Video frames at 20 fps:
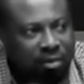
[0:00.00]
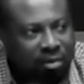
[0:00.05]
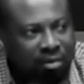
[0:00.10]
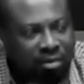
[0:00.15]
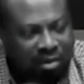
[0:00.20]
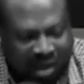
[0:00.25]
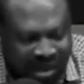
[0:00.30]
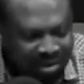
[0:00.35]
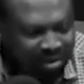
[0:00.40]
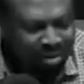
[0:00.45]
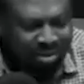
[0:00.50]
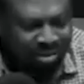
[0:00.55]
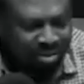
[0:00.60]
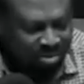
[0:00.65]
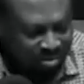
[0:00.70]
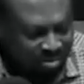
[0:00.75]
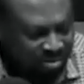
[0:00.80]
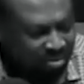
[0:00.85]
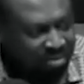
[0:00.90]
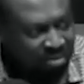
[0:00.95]
And look,
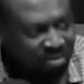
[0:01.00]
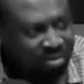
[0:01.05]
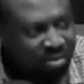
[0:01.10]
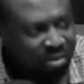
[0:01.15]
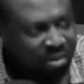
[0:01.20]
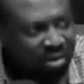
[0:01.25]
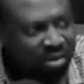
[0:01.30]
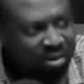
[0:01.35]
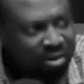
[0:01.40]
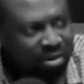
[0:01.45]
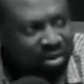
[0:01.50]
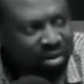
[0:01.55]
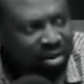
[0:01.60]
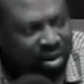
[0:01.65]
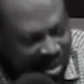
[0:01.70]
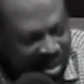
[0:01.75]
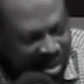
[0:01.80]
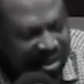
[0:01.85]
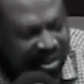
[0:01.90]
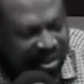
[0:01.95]
based on that trend, do you
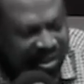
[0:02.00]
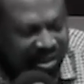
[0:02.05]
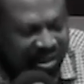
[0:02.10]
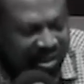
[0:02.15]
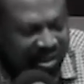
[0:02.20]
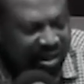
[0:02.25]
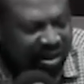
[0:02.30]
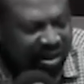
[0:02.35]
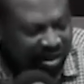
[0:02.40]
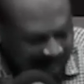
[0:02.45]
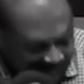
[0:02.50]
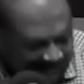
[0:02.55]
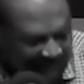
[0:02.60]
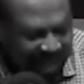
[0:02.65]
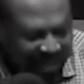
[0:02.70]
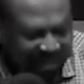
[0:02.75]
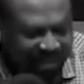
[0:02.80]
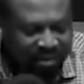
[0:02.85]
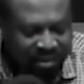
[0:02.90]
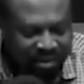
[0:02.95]
think Bawumia should be
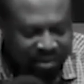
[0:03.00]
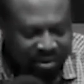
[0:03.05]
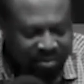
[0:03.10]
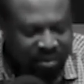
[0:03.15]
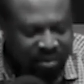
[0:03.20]
I think Dr.